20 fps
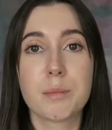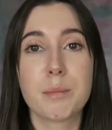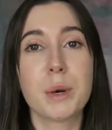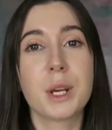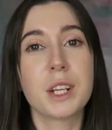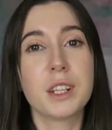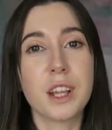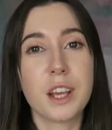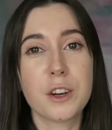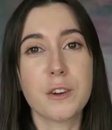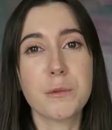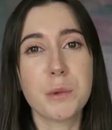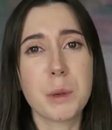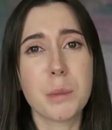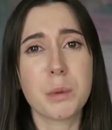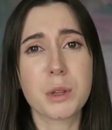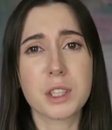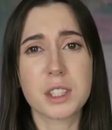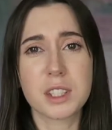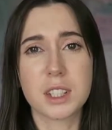But a lot of
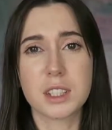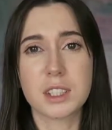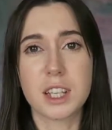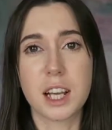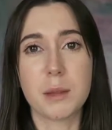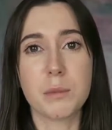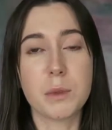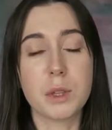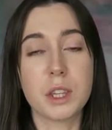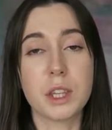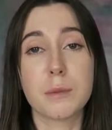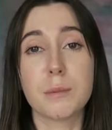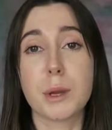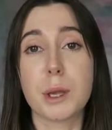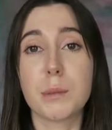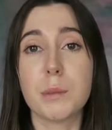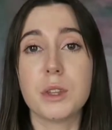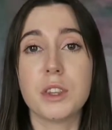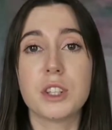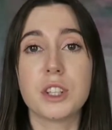people still tell me that
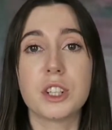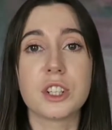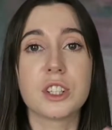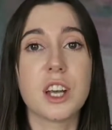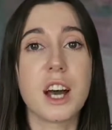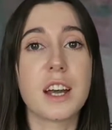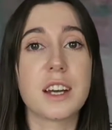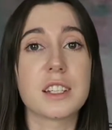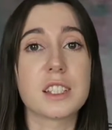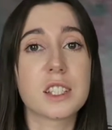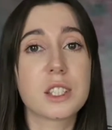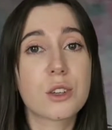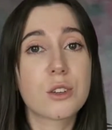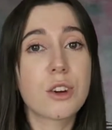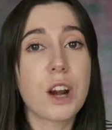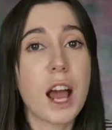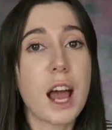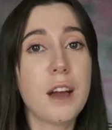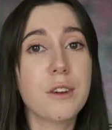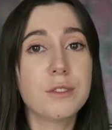maybe they're not as
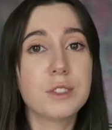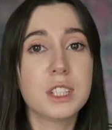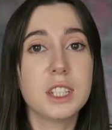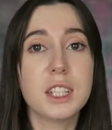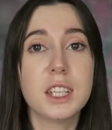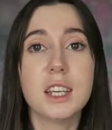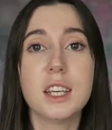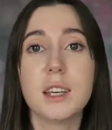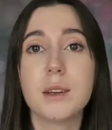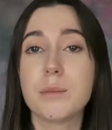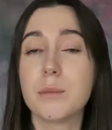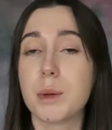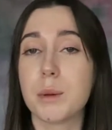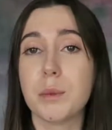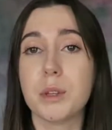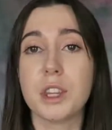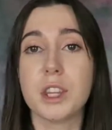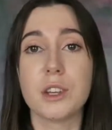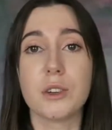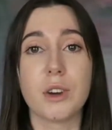crafty,
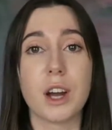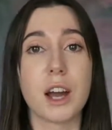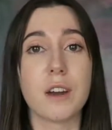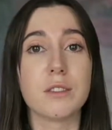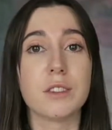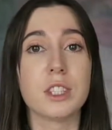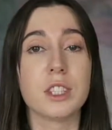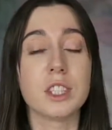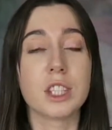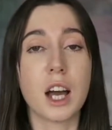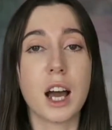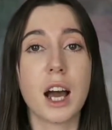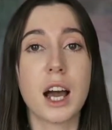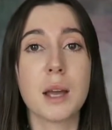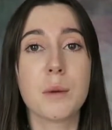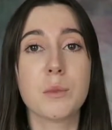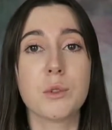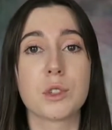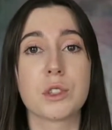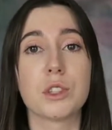maybe they don't have the
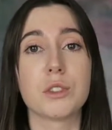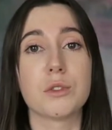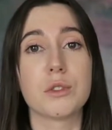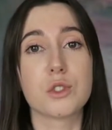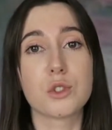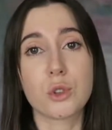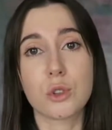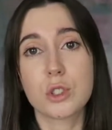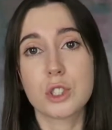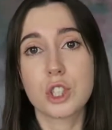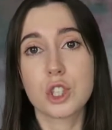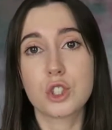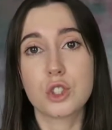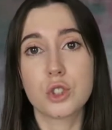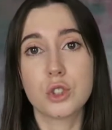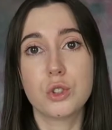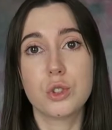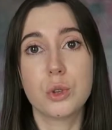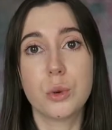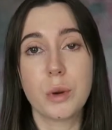time or the resources
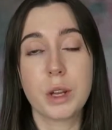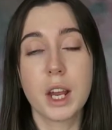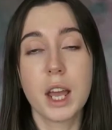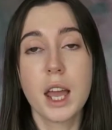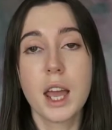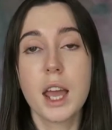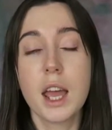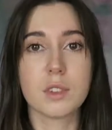to do it.